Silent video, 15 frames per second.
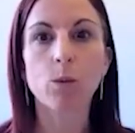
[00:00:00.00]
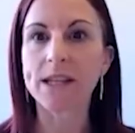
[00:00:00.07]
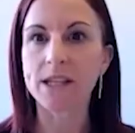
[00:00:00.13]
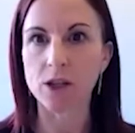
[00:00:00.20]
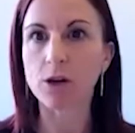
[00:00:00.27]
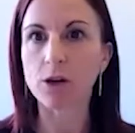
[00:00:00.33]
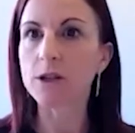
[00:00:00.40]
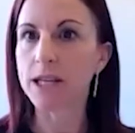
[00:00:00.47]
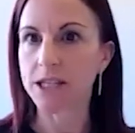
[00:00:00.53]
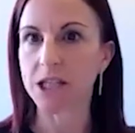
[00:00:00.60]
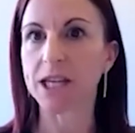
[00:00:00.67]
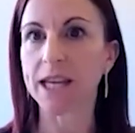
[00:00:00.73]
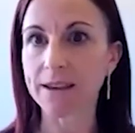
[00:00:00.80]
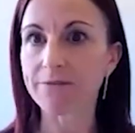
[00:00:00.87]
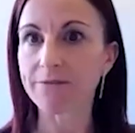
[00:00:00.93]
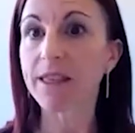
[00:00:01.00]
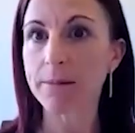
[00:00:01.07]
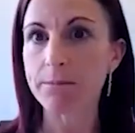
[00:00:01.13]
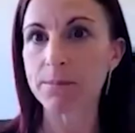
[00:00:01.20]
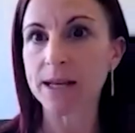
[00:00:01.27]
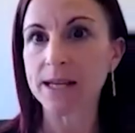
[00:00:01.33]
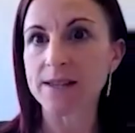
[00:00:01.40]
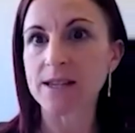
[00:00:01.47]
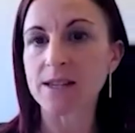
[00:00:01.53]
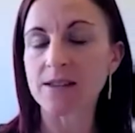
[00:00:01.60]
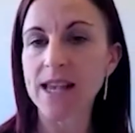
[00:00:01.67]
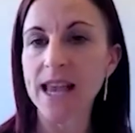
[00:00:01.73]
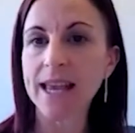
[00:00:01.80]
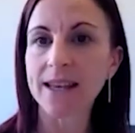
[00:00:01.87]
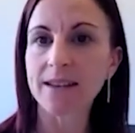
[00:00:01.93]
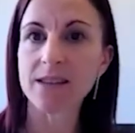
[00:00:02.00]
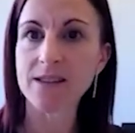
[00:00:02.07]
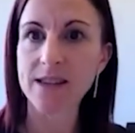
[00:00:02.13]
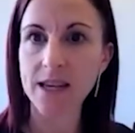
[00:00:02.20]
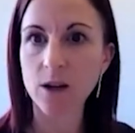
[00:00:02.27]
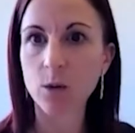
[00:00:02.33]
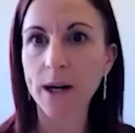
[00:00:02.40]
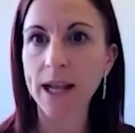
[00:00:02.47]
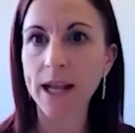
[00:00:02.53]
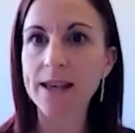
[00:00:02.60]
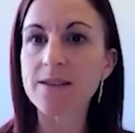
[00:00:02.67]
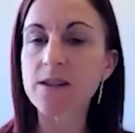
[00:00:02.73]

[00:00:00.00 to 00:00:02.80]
we don't achieve that medicines access equity.